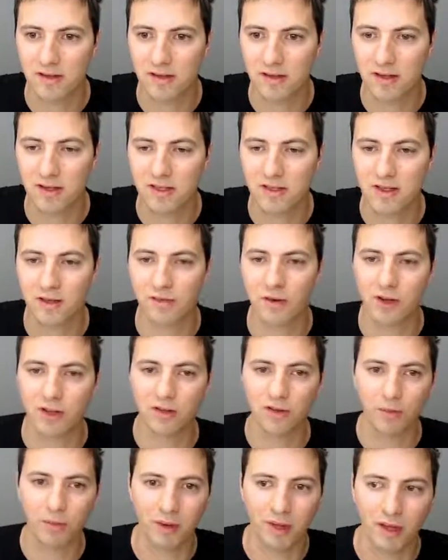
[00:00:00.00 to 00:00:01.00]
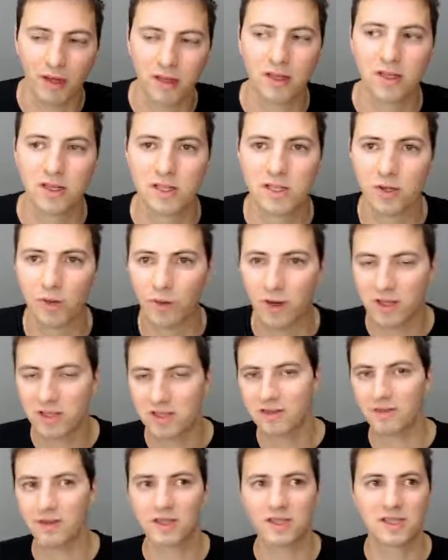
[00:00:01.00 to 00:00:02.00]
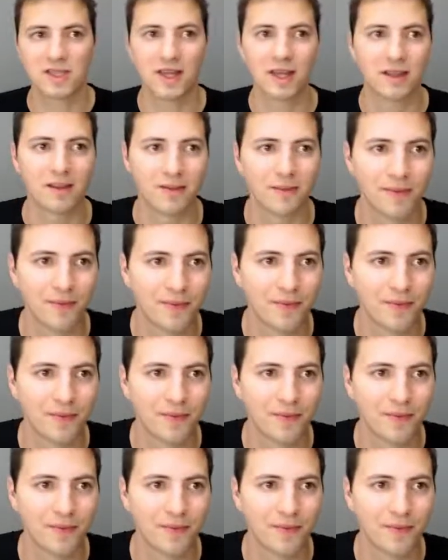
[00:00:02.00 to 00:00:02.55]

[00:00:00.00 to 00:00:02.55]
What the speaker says: has different topic. So let's fix that.